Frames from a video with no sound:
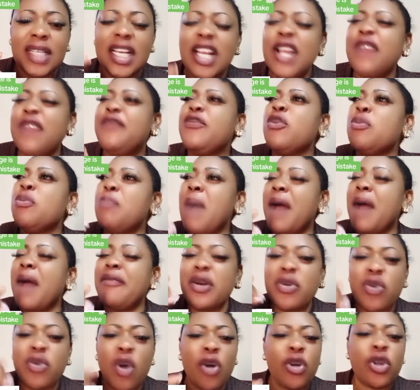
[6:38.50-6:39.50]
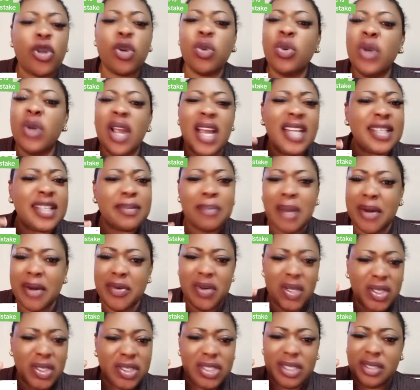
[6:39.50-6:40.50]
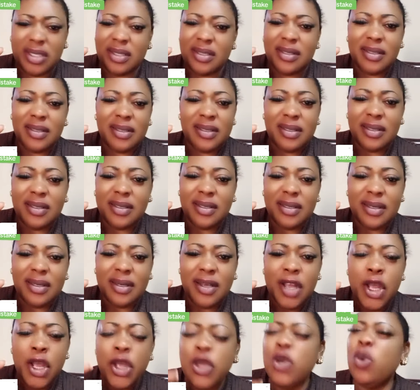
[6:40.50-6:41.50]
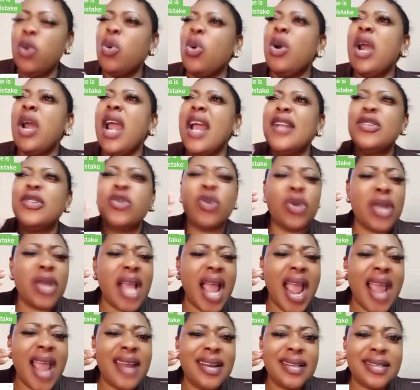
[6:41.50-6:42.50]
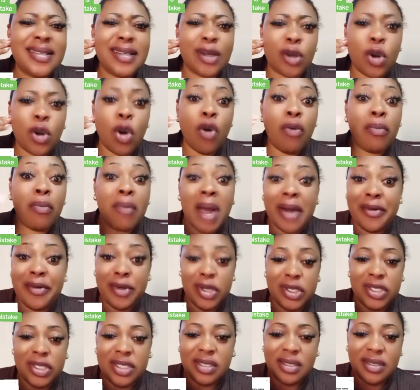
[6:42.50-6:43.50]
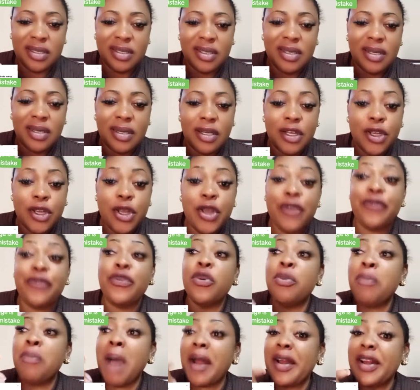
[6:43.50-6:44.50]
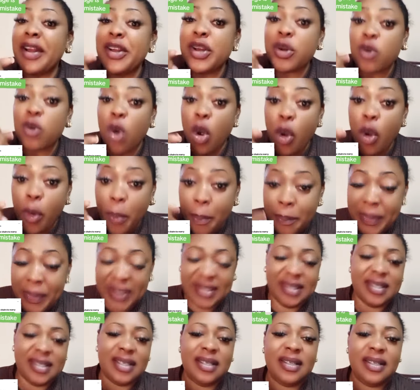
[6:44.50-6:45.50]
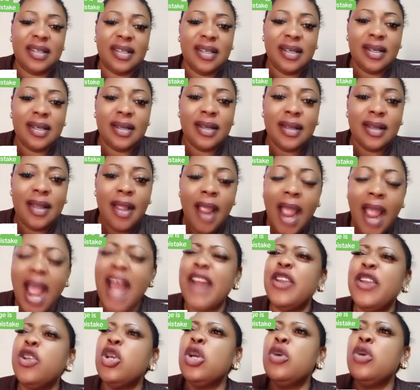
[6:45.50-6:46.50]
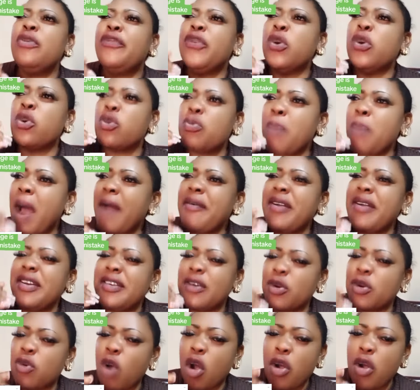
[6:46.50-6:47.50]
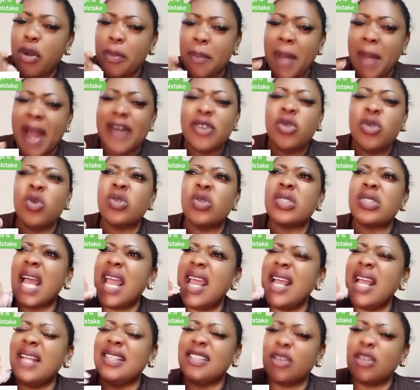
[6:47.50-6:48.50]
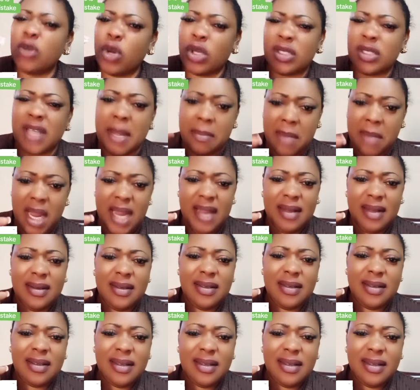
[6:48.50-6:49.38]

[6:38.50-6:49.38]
If you marry wrong, you will hate marriage. You will hate to hear anything called marriage. If you marry the wrong person. And if you marry the wrong man, you start hating other men.